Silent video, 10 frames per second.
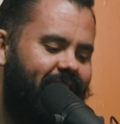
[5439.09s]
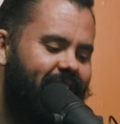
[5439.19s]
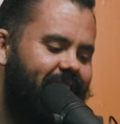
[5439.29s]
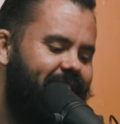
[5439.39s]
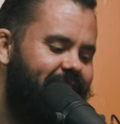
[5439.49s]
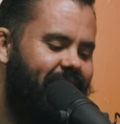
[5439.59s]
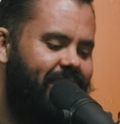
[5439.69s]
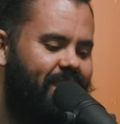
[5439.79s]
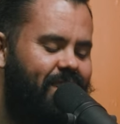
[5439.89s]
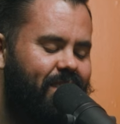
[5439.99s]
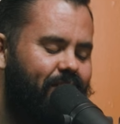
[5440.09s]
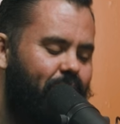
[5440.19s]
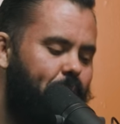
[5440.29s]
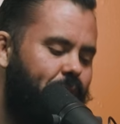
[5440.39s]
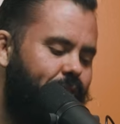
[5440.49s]
Yeah. Uh,
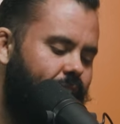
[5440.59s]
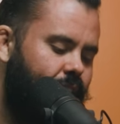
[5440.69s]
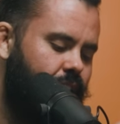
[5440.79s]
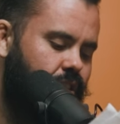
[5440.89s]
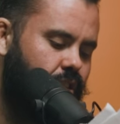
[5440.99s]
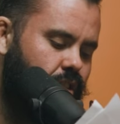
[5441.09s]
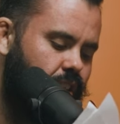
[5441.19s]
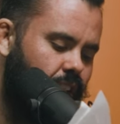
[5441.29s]
rapid fire answers.